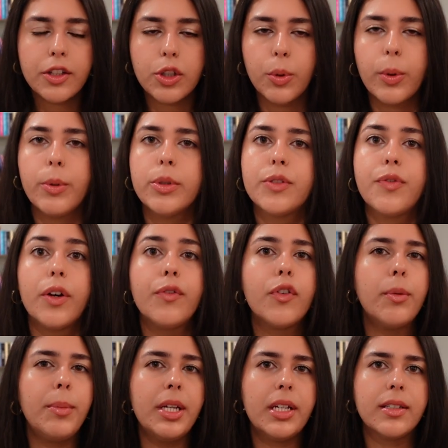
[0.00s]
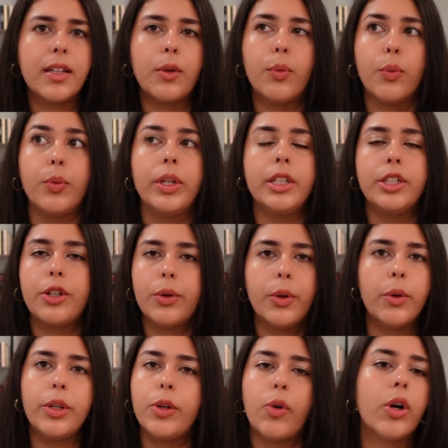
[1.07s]
So it was fun for me because I really don't
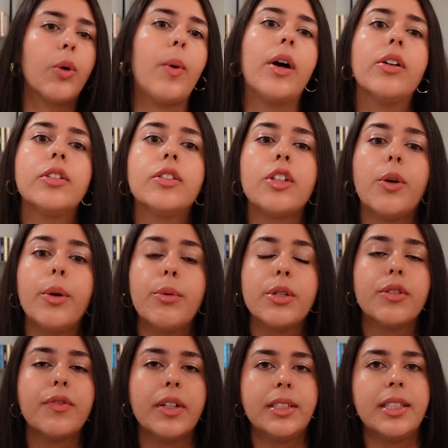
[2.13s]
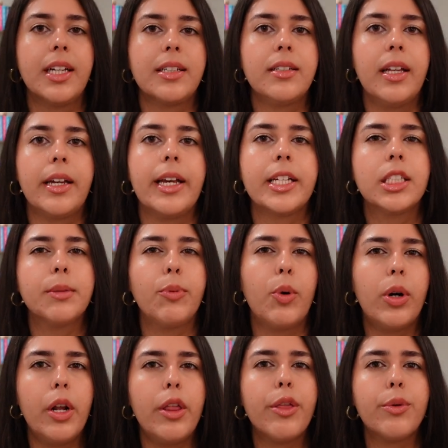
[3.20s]
know New York well. So it was fun to get to like
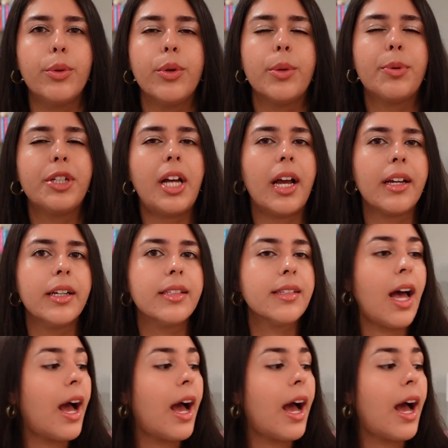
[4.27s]
explore it through the protagonist's